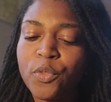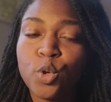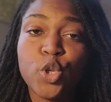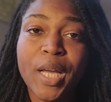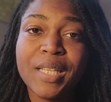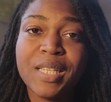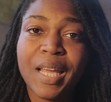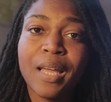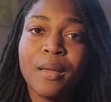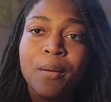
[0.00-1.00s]
through
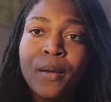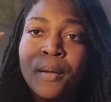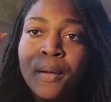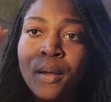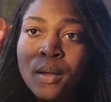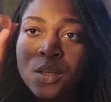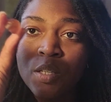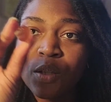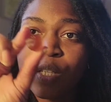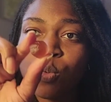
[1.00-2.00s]
GNC.
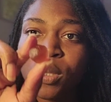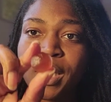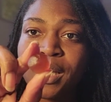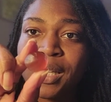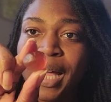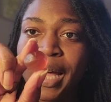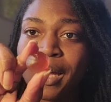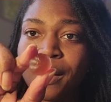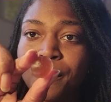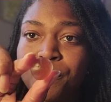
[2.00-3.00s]
So this is what they look
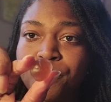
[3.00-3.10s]
like.